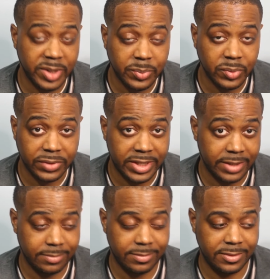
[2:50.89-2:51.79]
people
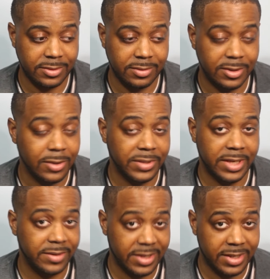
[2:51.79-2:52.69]
that go
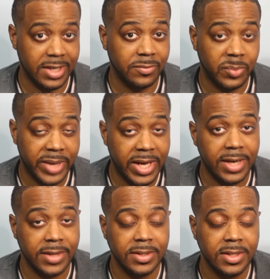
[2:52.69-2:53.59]
down that kind of a
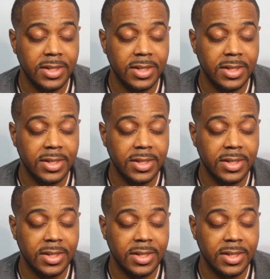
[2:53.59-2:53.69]
path,